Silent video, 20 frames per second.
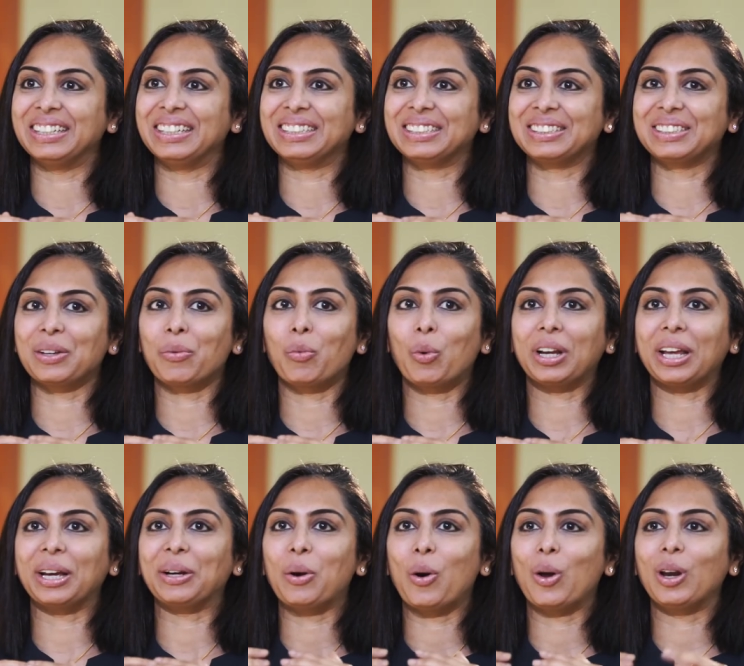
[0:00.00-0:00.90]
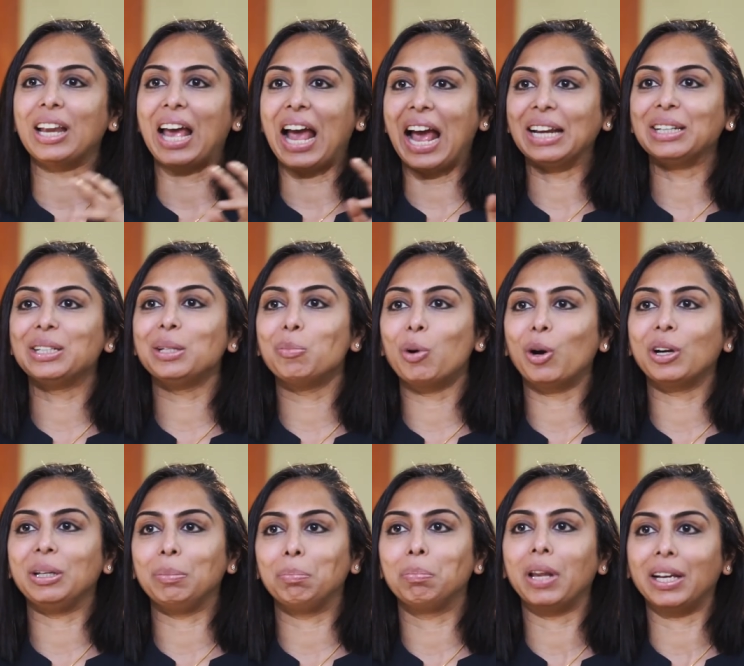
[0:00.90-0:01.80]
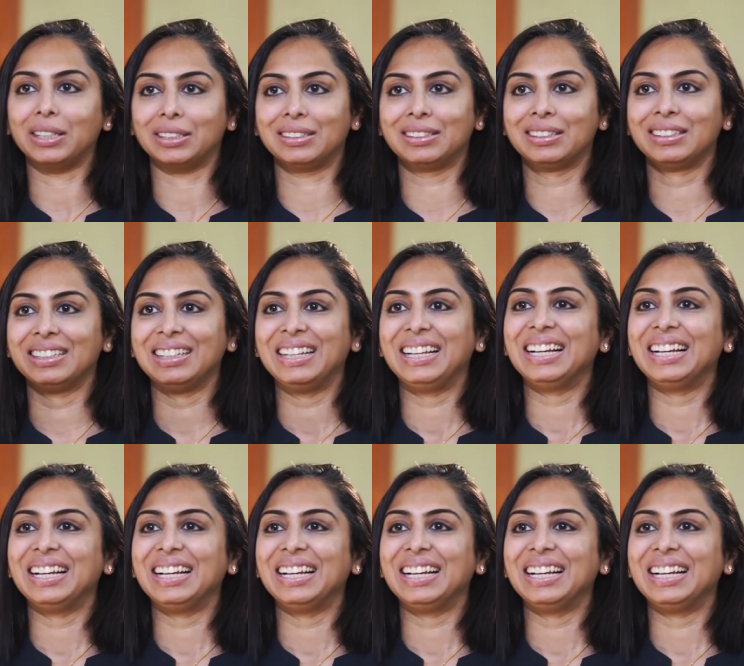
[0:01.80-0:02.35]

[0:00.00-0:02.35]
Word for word: It's what I call antibody plus.